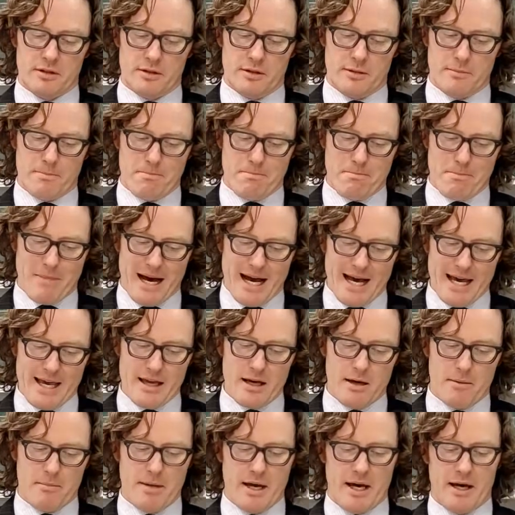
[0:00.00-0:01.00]
may
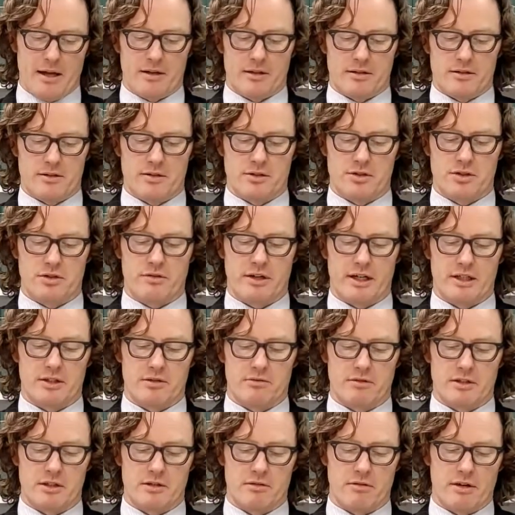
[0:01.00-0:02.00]
amount to direct or
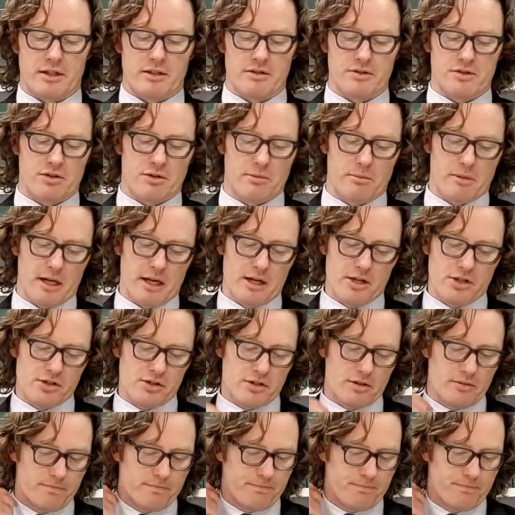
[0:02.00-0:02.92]
indirect discrimination.